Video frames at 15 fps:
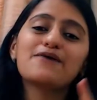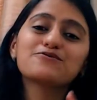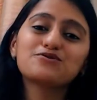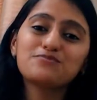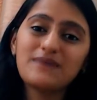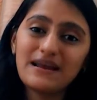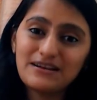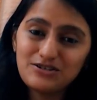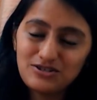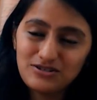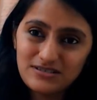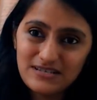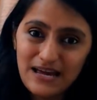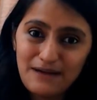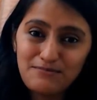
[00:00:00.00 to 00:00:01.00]
how to manage
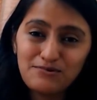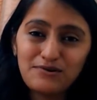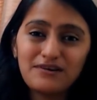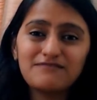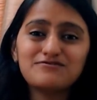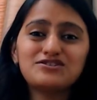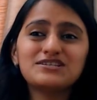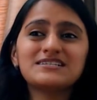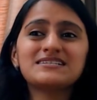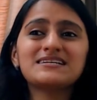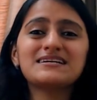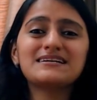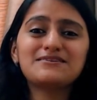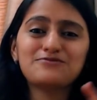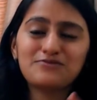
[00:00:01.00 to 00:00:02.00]
the time to give
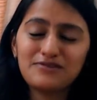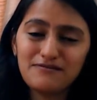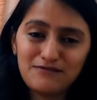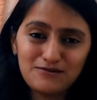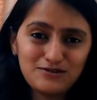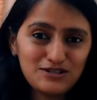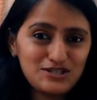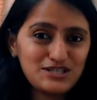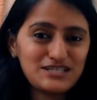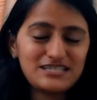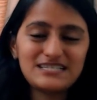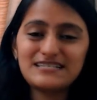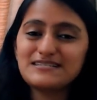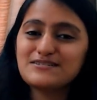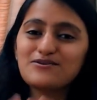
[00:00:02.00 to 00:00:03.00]
GT, to review the
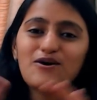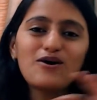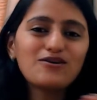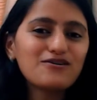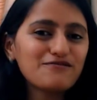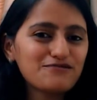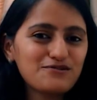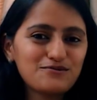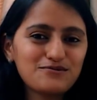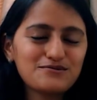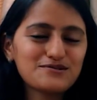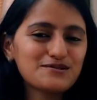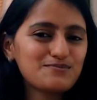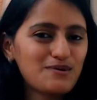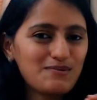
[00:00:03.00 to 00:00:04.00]
GTs, all of
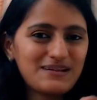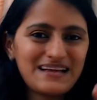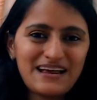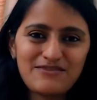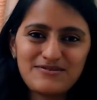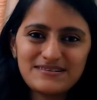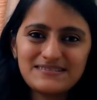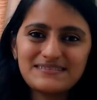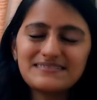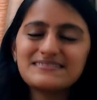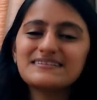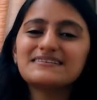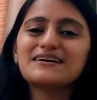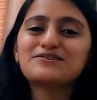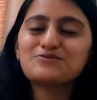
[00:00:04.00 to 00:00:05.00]
those we will address
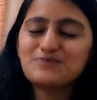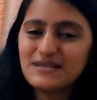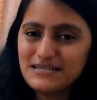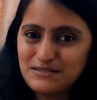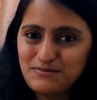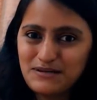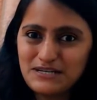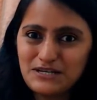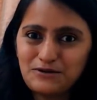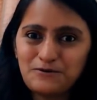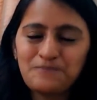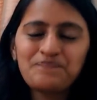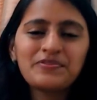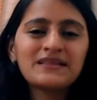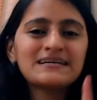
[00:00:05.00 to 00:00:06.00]
this in a today's
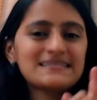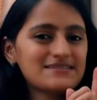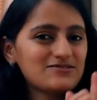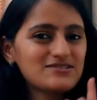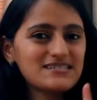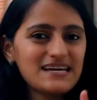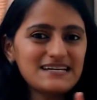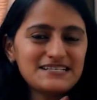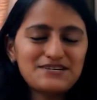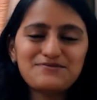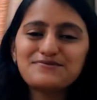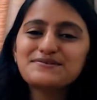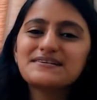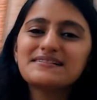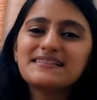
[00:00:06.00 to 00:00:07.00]
video. So stay
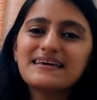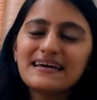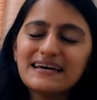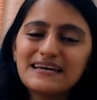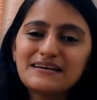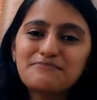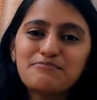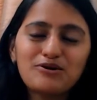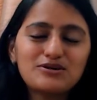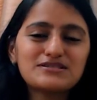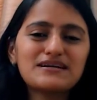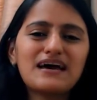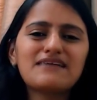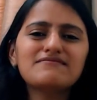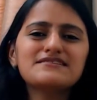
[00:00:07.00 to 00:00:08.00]
tuned till the end
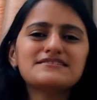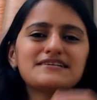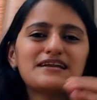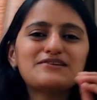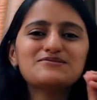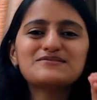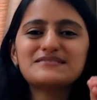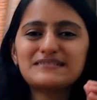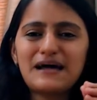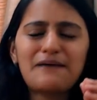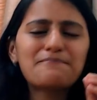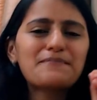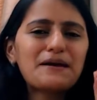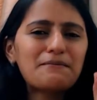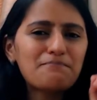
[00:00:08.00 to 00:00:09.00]
because I will tell you
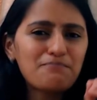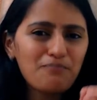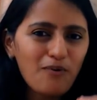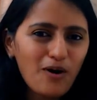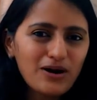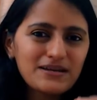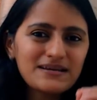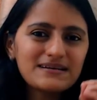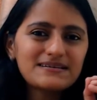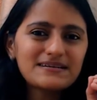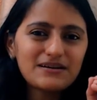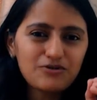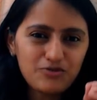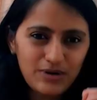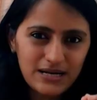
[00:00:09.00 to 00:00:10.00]
some
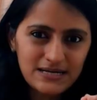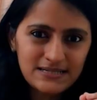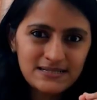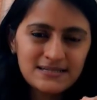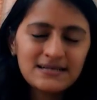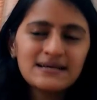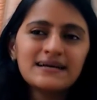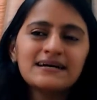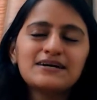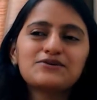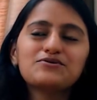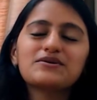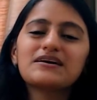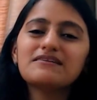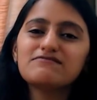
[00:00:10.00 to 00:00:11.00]
important tricks
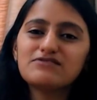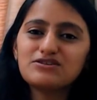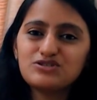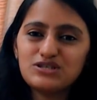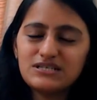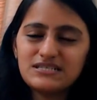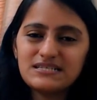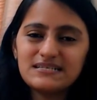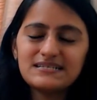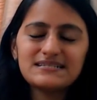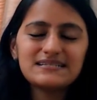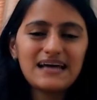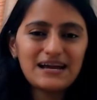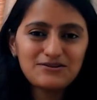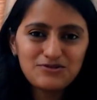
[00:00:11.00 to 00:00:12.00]
to give the
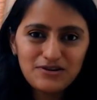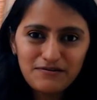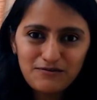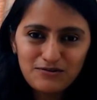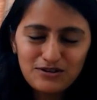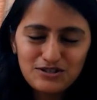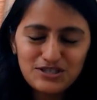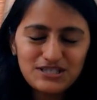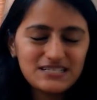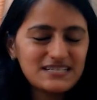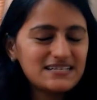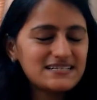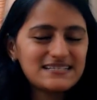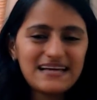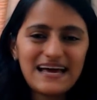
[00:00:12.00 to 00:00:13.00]
GTs and to review the
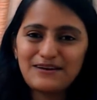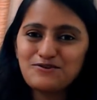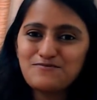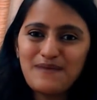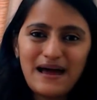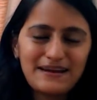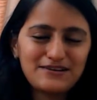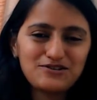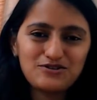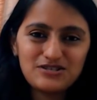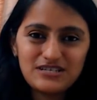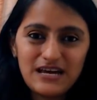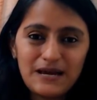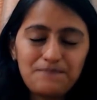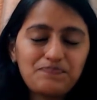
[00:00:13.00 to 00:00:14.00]
GTs and to manage
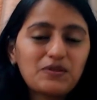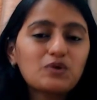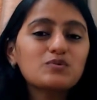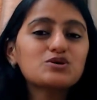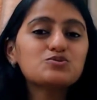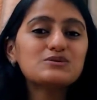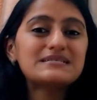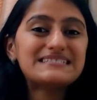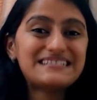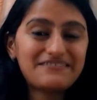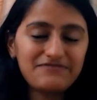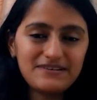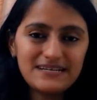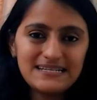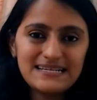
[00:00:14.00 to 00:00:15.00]
your time which will
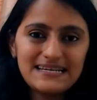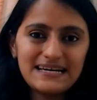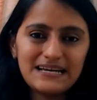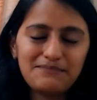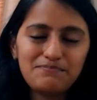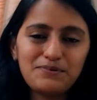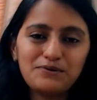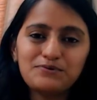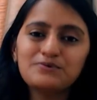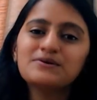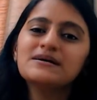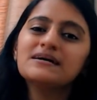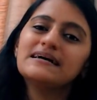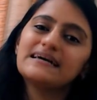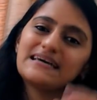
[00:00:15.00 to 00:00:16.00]
definitely help
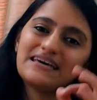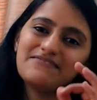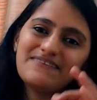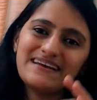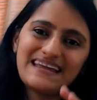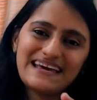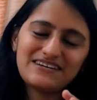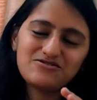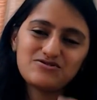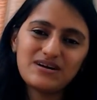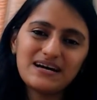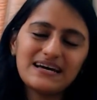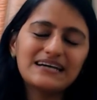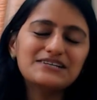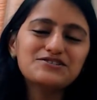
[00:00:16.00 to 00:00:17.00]
you give an
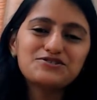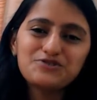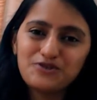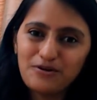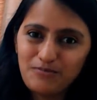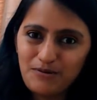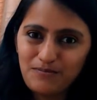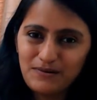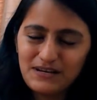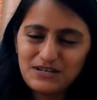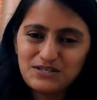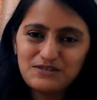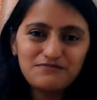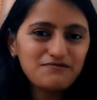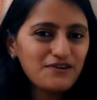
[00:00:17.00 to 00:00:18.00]
extra edge to your
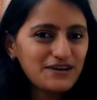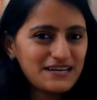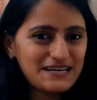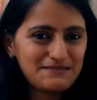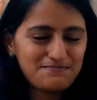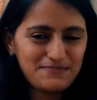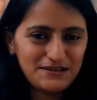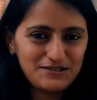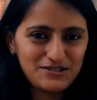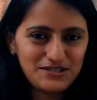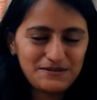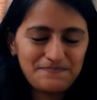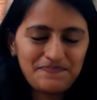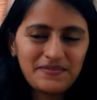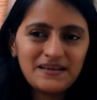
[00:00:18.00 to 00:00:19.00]
preparation for NEET
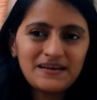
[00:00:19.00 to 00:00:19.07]
PG.